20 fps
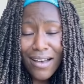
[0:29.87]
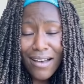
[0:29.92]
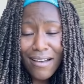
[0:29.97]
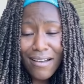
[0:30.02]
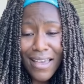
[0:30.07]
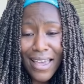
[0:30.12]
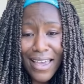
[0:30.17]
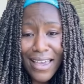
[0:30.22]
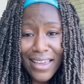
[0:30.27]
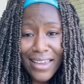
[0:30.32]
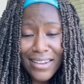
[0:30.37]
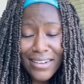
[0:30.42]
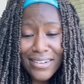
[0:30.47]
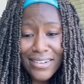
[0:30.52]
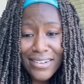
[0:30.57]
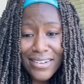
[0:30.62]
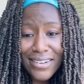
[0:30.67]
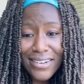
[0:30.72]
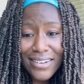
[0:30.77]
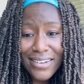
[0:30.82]
Okay,
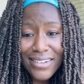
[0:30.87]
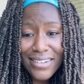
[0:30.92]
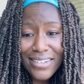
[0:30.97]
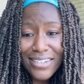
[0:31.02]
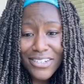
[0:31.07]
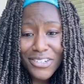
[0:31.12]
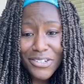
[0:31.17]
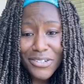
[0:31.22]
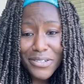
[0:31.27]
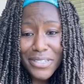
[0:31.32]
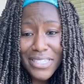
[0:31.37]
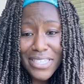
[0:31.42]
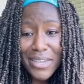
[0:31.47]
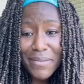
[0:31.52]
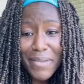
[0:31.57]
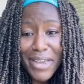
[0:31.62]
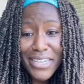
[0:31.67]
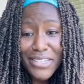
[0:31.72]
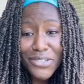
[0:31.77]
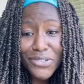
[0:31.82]
did you see
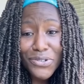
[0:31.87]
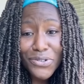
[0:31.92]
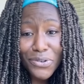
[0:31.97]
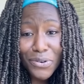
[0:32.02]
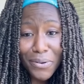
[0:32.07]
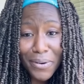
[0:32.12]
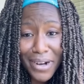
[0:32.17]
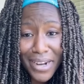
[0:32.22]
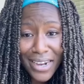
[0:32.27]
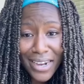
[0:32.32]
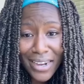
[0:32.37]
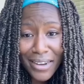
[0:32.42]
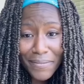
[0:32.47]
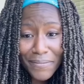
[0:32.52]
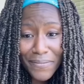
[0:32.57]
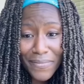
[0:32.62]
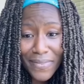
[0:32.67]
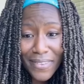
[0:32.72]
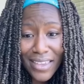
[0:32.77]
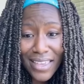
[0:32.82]
my story
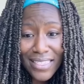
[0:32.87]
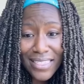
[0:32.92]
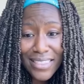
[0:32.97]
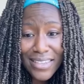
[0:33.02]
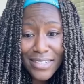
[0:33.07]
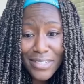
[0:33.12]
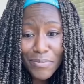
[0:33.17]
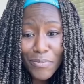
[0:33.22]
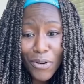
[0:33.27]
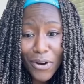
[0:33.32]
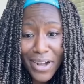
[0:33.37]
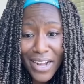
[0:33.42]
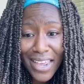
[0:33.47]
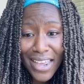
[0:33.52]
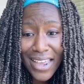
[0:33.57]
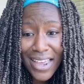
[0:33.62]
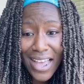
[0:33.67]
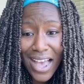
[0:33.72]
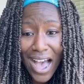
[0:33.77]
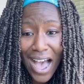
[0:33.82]
this
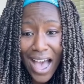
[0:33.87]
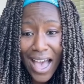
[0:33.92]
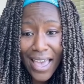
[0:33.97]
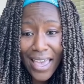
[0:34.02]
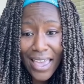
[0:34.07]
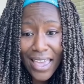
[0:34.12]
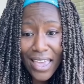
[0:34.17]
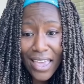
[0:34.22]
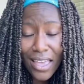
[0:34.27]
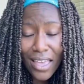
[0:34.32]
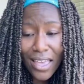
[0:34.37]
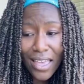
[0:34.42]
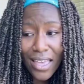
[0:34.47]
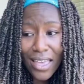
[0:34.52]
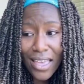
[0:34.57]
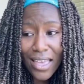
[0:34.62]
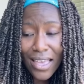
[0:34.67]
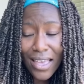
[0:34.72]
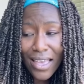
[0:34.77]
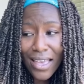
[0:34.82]
morning? I
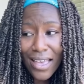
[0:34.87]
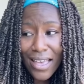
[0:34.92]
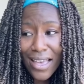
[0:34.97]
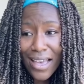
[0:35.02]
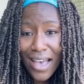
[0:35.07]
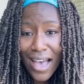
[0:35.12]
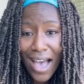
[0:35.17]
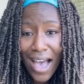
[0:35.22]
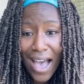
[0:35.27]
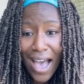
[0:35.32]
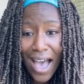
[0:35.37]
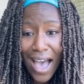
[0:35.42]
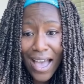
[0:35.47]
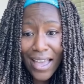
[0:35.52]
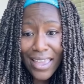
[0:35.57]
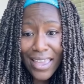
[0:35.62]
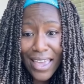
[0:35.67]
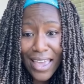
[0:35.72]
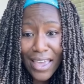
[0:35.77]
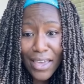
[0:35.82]

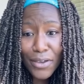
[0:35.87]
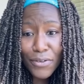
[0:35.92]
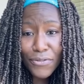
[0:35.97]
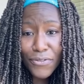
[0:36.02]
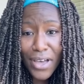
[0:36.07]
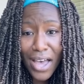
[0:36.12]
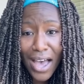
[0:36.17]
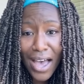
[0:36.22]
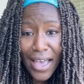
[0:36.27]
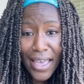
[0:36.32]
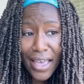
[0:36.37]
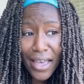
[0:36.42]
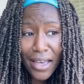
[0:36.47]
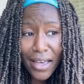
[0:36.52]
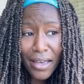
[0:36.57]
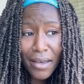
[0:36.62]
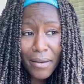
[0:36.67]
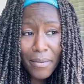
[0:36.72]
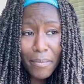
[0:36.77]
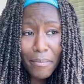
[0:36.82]
gave
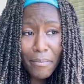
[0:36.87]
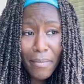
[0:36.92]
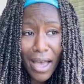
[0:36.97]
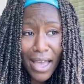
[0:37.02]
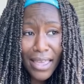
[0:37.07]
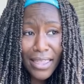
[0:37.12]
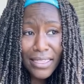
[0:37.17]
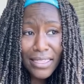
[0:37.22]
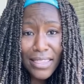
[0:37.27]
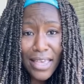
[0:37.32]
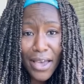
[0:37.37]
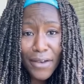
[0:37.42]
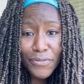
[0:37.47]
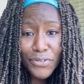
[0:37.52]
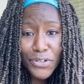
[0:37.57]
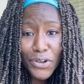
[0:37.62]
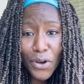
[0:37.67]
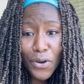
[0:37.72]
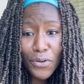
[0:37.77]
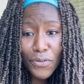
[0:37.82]
Kaya my
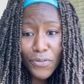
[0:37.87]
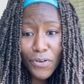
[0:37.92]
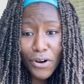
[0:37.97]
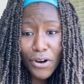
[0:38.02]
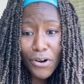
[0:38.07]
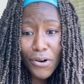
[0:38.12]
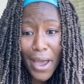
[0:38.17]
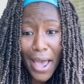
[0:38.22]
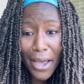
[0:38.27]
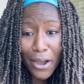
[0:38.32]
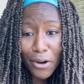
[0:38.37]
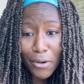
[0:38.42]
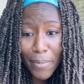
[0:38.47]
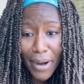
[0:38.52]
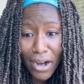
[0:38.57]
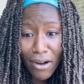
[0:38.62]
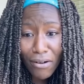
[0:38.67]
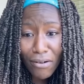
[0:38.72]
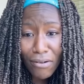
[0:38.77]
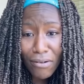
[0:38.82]
leftover Cracker
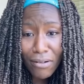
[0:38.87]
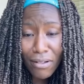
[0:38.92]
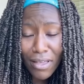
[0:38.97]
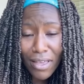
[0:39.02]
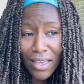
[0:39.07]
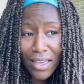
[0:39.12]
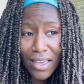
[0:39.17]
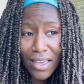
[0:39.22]
Barrel.